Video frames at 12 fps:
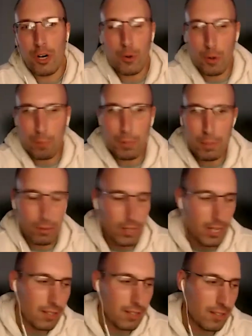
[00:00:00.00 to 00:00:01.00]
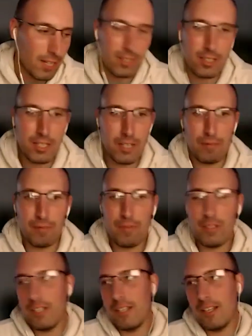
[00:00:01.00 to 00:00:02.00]
or people that leave.
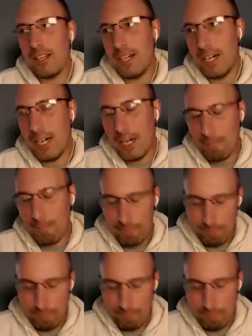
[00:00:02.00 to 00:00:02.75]
But